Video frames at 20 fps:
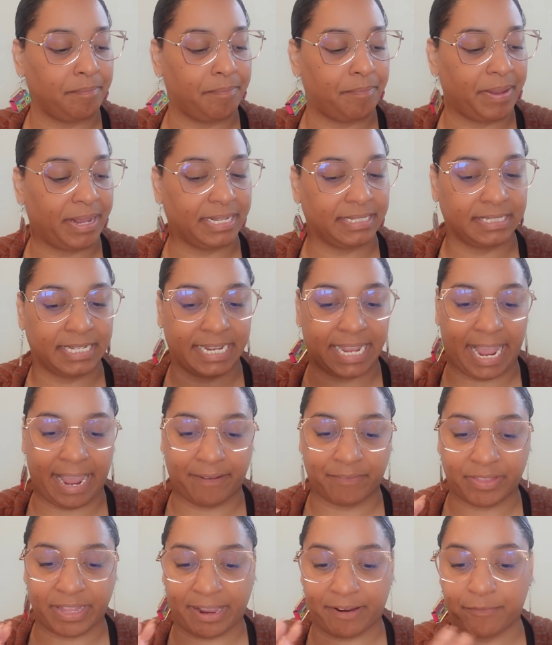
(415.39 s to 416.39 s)
Basic
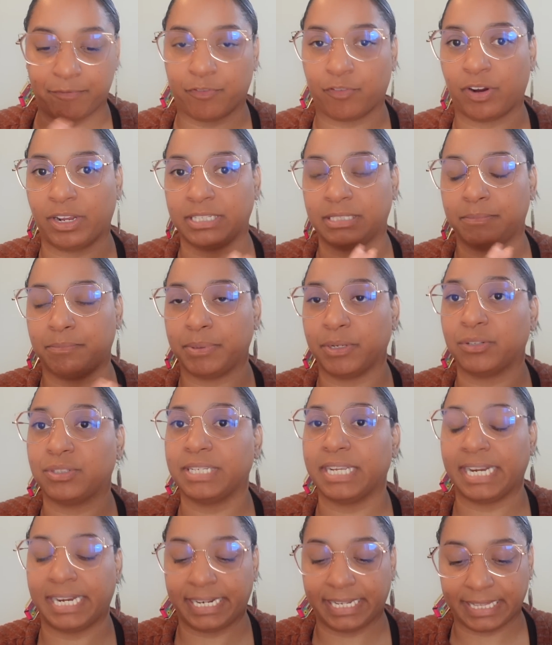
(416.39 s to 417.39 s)
have that front
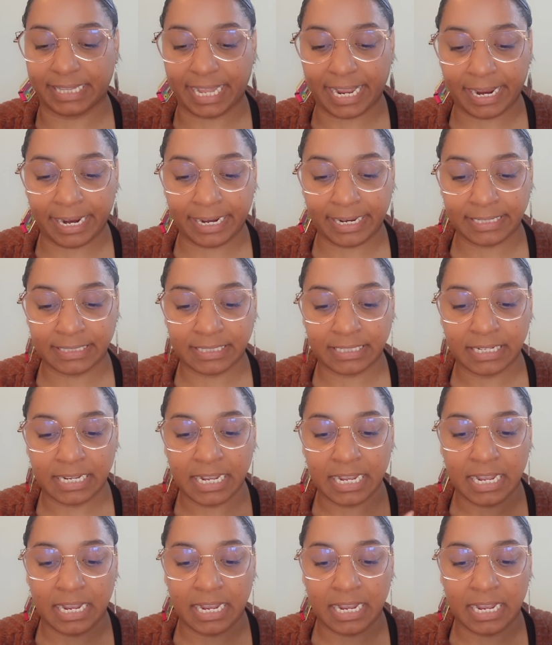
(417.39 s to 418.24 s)
built-in light.